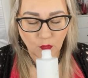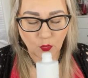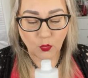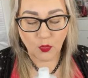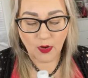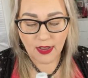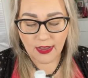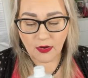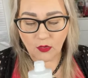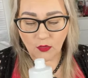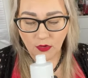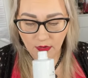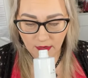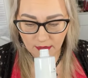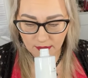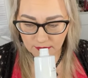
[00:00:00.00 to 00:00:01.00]
Wow.
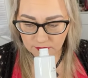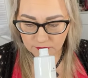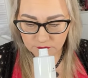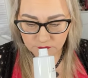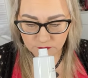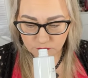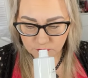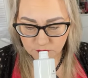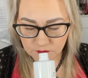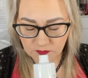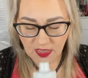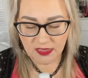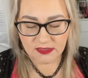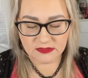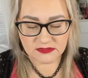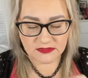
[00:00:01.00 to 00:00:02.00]

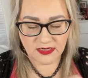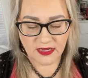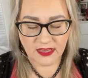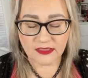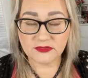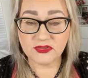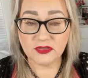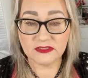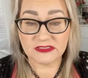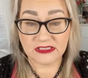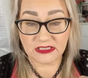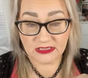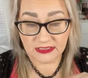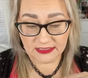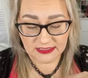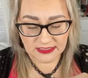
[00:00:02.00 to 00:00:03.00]
And it's natural, it's
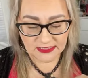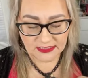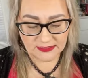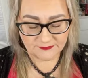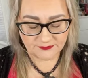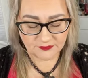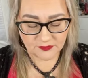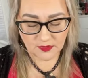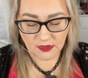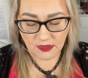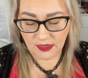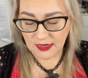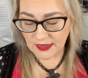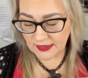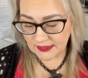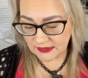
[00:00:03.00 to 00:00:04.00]
clean.
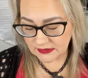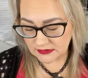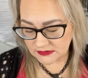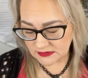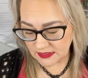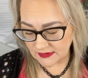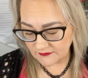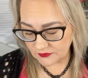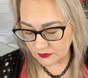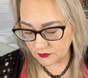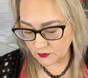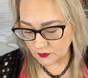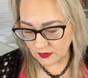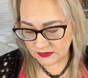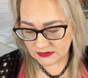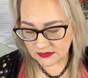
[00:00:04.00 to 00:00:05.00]
Guys, if you
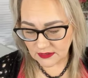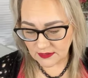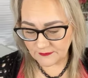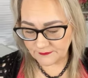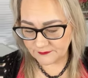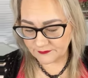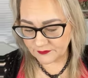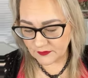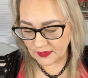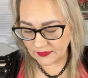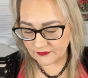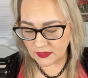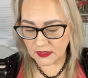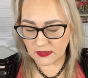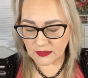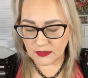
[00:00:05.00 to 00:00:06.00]
want some, I've
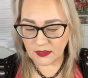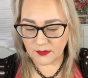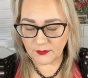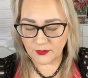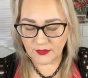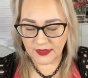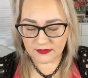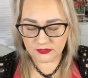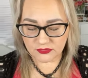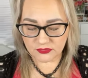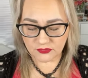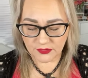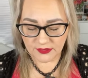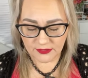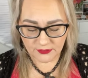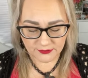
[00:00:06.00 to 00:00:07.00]
got a couple extra
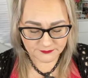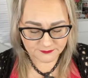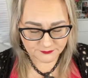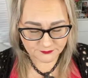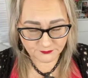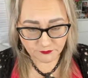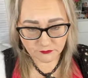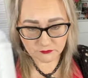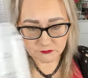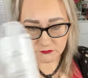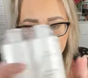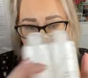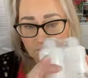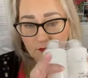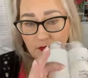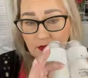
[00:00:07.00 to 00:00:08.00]
here.
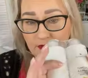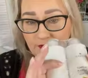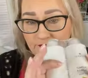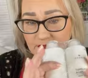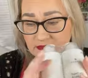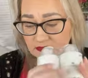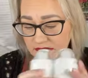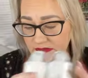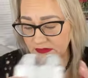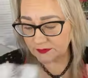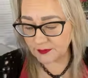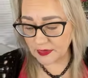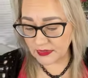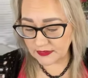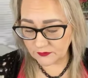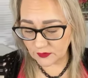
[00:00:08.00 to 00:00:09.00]
And this is the
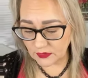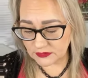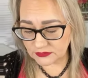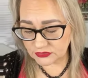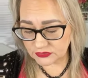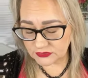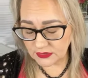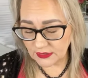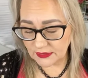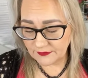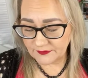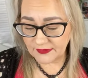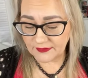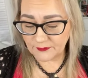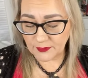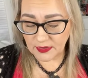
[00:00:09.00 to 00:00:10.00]
body wash.
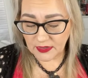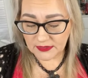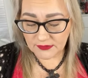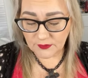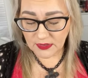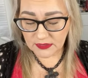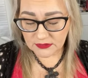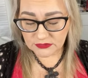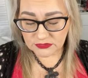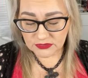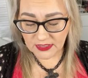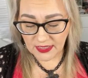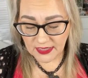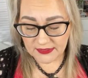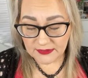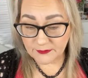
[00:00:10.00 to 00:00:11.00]
They have body wash,
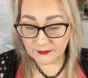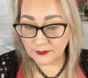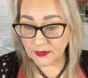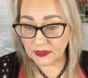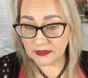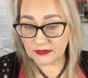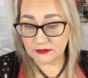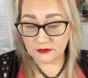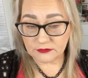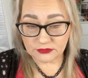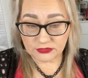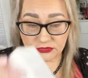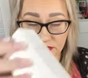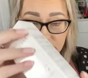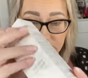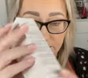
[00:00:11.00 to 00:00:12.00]
hand and body
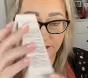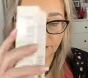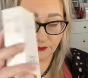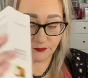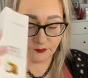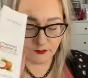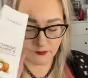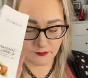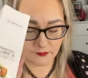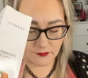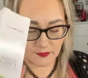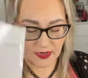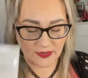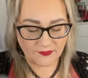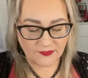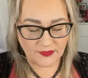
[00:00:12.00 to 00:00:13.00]
lotion,
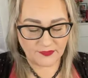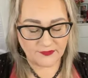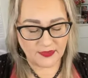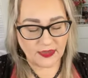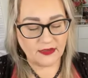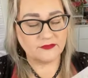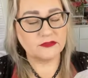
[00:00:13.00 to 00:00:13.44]
and then they have